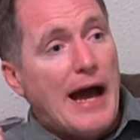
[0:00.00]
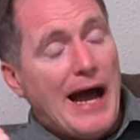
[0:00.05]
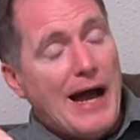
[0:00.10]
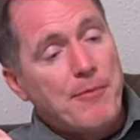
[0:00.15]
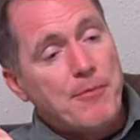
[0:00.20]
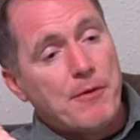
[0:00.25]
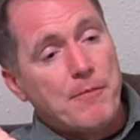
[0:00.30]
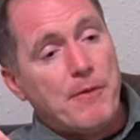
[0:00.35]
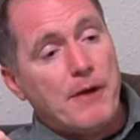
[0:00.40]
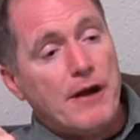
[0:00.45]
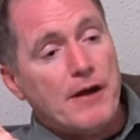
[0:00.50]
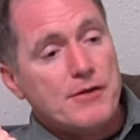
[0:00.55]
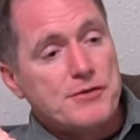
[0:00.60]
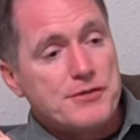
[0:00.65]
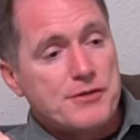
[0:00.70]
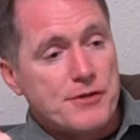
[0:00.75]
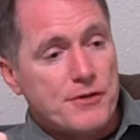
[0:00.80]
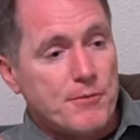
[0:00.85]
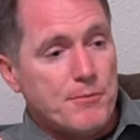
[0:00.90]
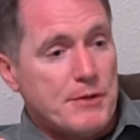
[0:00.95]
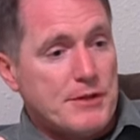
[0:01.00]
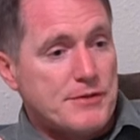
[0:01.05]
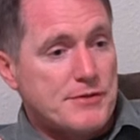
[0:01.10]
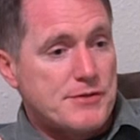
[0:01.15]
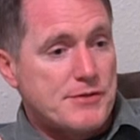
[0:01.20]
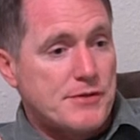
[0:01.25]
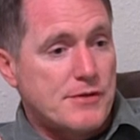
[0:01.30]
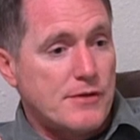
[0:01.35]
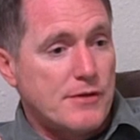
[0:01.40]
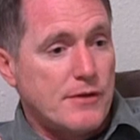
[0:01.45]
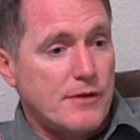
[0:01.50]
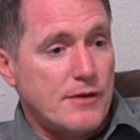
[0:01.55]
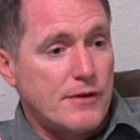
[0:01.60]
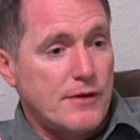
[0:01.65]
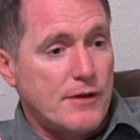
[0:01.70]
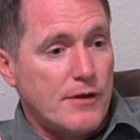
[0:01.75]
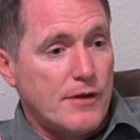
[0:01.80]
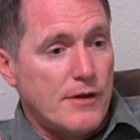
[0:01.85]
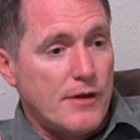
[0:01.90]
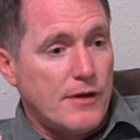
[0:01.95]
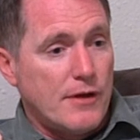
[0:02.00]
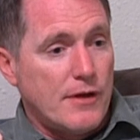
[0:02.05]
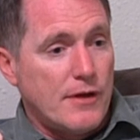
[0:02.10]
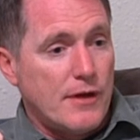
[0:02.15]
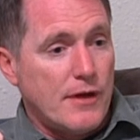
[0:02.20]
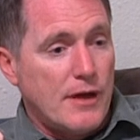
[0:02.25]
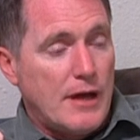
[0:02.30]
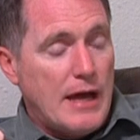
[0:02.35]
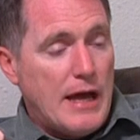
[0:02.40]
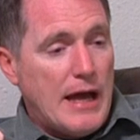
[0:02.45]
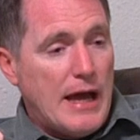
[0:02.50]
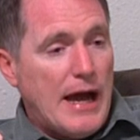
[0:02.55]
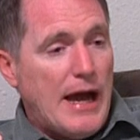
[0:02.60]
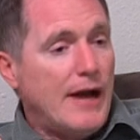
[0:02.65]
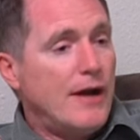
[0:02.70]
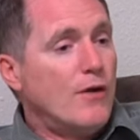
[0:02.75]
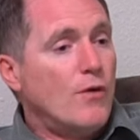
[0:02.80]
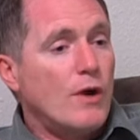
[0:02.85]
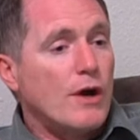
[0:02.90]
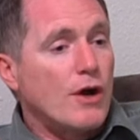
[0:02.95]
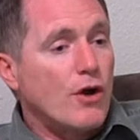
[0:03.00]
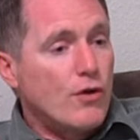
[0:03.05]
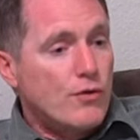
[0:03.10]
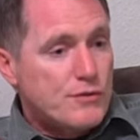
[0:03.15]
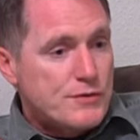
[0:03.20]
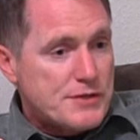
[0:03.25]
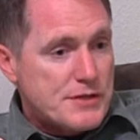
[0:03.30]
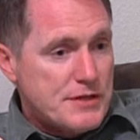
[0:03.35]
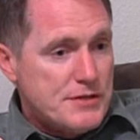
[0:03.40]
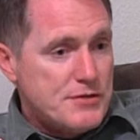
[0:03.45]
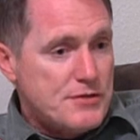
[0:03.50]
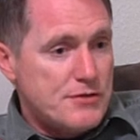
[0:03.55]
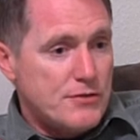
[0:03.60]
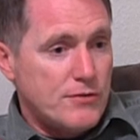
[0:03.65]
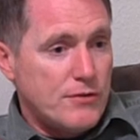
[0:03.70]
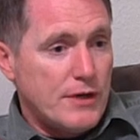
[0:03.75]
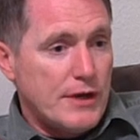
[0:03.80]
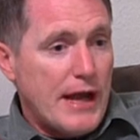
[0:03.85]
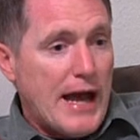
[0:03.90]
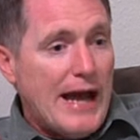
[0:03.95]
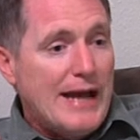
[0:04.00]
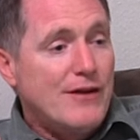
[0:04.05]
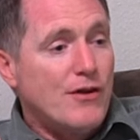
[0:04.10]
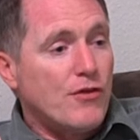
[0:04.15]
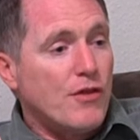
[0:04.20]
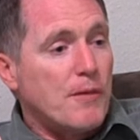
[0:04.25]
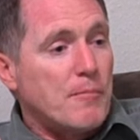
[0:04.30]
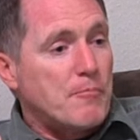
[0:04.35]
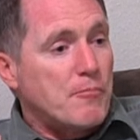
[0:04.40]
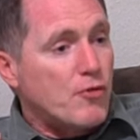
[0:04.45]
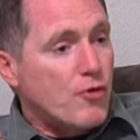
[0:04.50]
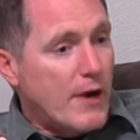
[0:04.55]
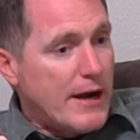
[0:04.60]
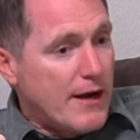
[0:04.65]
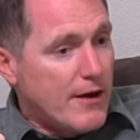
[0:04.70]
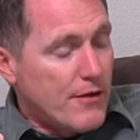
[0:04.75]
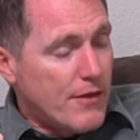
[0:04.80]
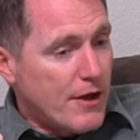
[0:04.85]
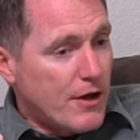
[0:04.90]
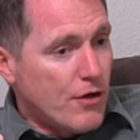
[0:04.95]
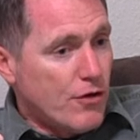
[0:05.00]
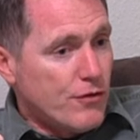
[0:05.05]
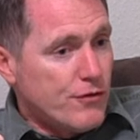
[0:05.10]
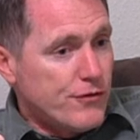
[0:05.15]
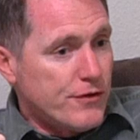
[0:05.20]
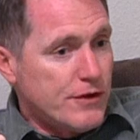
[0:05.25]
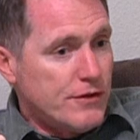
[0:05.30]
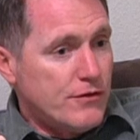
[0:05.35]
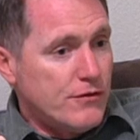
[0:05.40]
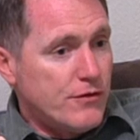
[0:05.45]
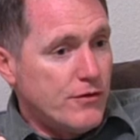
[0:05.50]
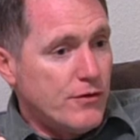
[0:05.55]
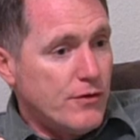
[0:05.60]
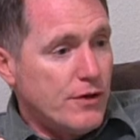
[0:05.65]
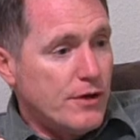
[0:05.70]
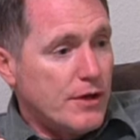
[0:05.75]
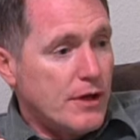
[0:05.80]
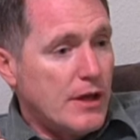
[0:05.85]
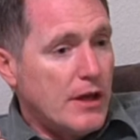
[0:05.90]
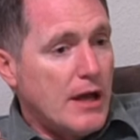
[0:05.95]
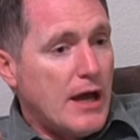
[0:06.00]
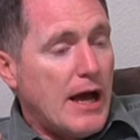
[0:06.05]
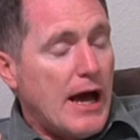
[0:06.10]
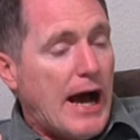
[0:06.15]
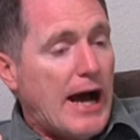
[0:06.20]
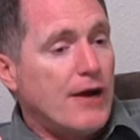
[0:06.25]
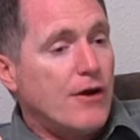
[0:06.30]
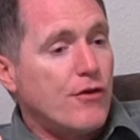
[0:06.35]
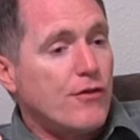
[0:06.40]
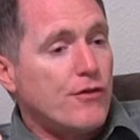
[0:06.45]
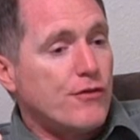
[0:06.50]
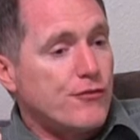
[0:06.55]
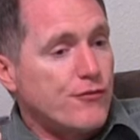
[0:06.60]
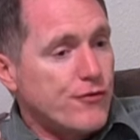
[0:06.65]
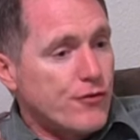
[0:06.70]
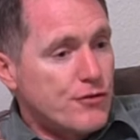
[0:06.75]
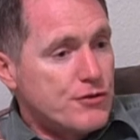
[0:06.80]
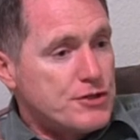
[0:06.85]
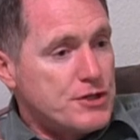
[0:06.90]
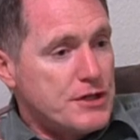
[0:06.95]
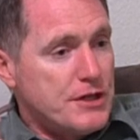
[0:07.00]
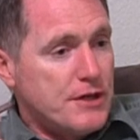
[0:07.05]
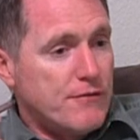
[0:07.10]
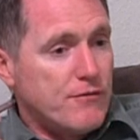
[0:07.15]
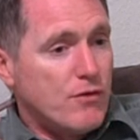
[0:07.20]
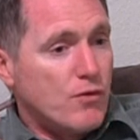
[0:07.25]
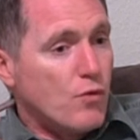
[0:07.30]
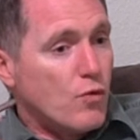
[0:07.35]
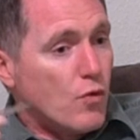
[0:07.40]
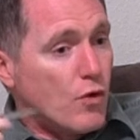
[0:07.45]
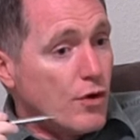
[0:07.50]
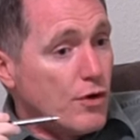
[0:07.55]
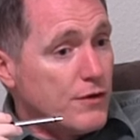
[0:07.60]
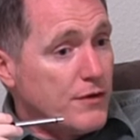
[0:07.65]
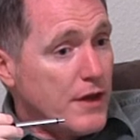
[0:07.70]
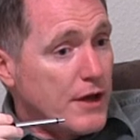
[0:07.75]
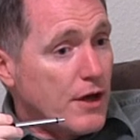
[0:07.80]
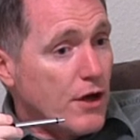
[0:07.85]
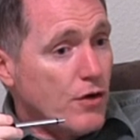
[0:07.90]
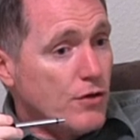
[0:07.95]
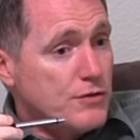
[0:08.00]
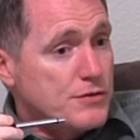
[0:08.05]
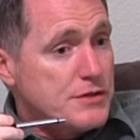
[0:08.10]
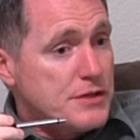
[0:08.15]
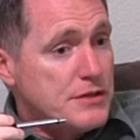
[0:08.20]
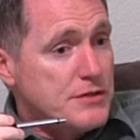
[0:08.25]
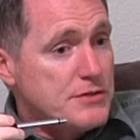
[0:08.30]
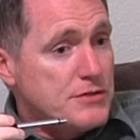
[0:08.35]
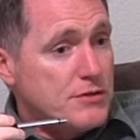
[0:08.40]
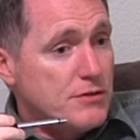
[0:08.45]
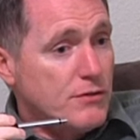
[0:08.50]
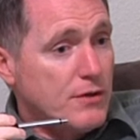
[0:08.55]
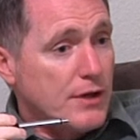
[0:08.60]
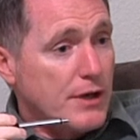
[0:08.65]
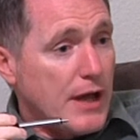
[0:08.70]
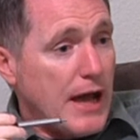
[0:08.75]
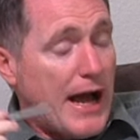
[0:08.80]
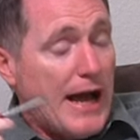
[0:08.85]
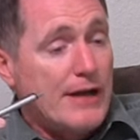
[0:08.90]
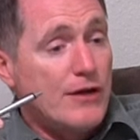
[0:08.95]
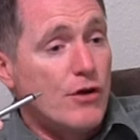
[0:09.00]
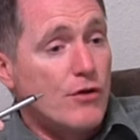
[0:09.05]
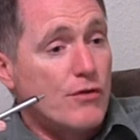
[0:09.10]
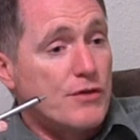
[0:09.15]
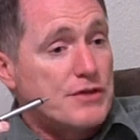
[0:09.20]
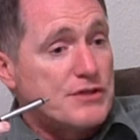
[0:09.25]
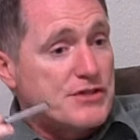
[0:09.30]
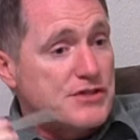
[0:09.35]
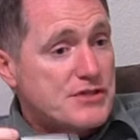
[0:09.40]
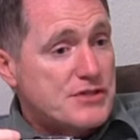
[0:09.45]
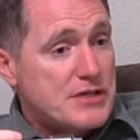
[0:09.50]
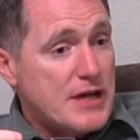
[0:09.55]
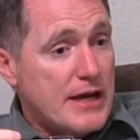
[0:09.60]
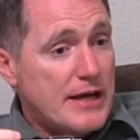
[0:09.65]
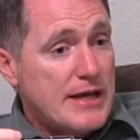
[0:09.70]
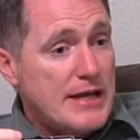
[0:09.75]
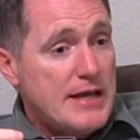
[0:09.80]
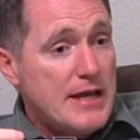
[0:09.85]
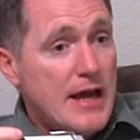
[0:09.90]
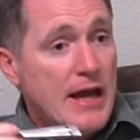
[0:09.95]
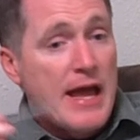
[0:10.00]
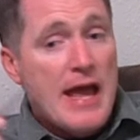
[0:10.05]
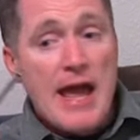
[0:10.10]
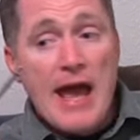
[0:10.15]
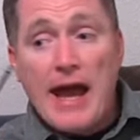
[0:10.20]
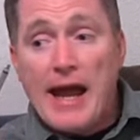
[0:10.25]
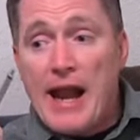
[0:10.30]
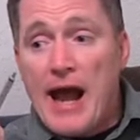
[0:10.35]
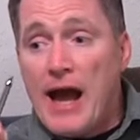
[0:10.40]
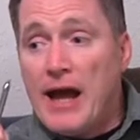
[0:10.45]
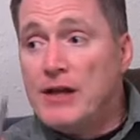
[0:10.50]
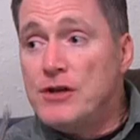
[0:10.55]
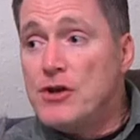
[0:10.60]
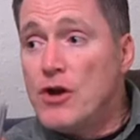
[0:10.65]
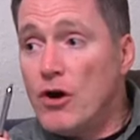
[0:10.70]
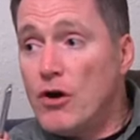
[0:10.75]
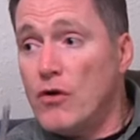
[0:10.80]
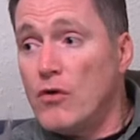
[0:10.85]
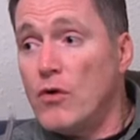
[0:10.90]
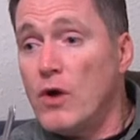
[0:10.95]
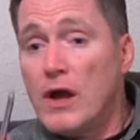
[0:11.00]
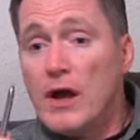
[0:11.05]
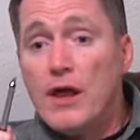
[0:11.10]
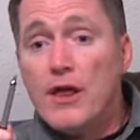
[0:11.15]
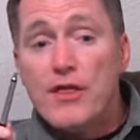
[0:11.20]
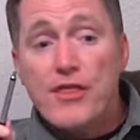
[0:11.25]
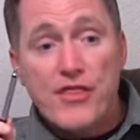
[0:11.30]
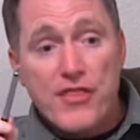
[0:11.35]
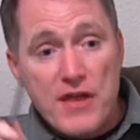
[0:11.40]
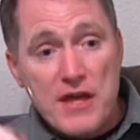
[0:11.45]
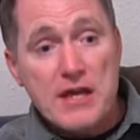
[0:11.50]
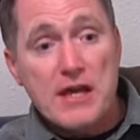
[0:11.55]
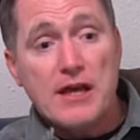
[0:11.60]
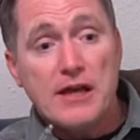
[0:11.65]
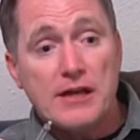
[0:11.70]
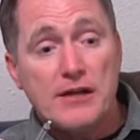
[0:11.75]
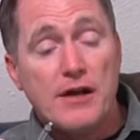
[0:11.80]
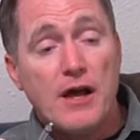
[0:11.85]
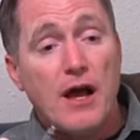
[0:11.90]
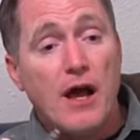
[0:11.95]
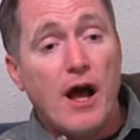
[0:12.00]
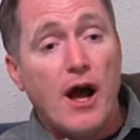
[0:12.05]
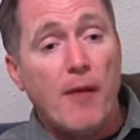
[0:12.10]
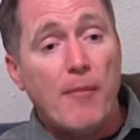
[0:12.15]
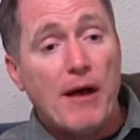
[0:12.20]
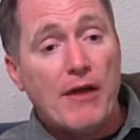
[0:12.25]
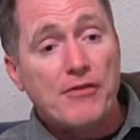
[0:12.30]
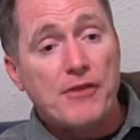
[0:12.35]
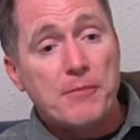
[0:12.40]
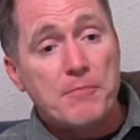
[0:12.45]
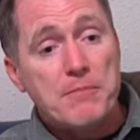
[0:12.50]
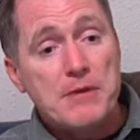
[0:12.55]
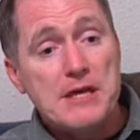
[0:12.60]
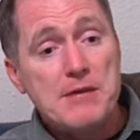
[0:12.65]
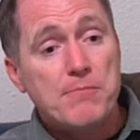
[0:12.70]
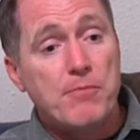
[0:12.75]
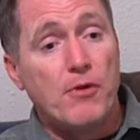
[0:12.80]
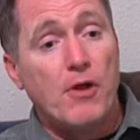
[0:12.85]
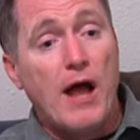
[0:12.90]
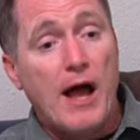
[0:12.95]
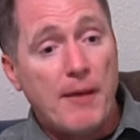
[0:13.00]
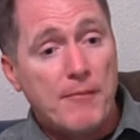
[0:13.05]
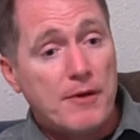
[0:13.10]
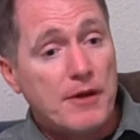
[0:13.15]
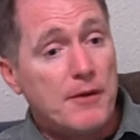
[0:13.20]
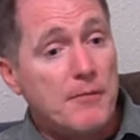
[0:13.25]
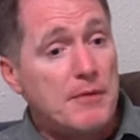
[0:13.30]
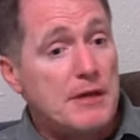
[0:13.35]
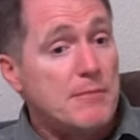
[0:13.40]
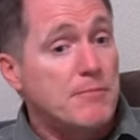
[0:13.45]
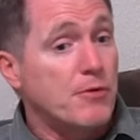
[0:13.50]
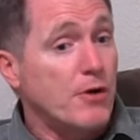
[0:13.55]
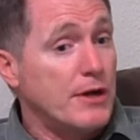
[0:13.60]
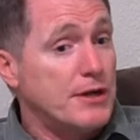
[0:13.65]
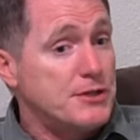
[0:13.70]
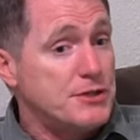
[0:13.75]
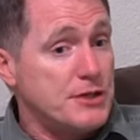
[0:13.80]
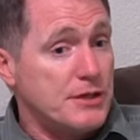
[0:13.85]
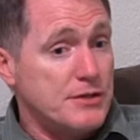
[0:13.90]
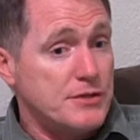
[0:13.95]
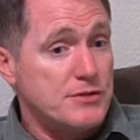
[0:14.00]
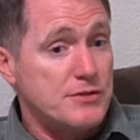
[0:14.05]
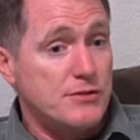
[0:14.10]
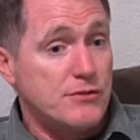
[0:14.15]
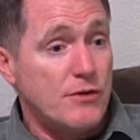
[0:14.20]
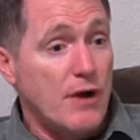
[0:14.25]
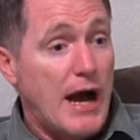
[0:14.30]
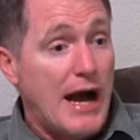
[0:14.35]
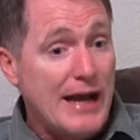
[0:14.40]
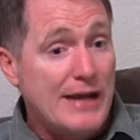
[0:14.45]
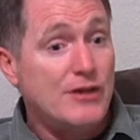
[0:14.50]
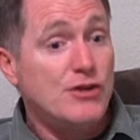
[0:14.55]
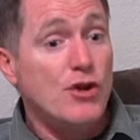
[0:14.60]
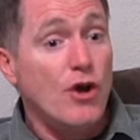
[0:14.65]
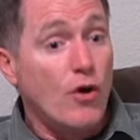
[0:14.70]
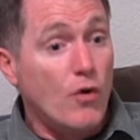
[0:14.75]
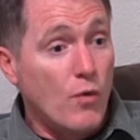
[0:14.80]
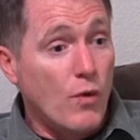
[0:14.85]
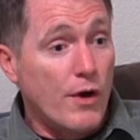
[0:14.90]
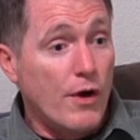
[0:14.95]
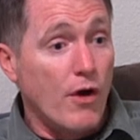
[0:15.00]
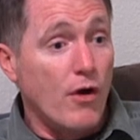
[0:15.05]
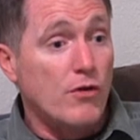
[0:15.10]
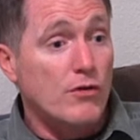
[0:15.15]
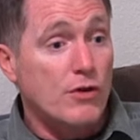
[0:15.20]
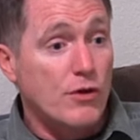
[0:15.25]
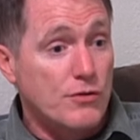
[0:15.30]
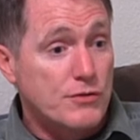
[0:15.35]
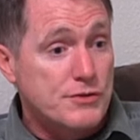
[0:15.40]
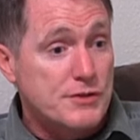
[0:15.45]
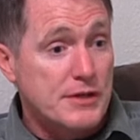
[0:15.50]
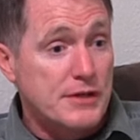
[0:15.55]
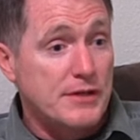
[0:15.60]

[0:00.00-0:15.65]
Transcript: I prepare sermons. I know what goes into it. I know the prayer that goes into it. I know the searching of the word that goes into it. I know the study, and I know thinking about the people I'm going to be preaching to. I know what all goes